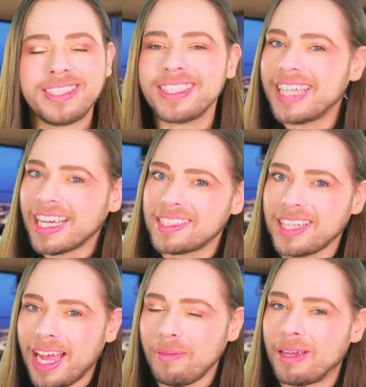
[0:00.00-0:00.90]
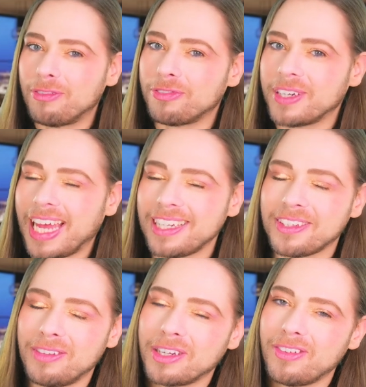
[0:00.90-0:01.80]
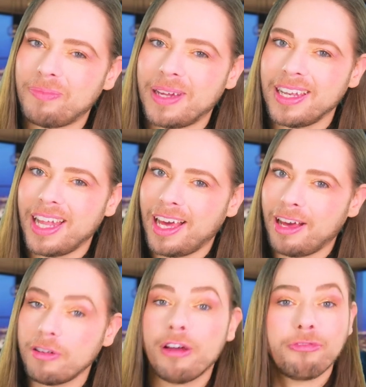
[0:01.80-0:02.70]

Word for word: Until next time, never forget to never give up on love,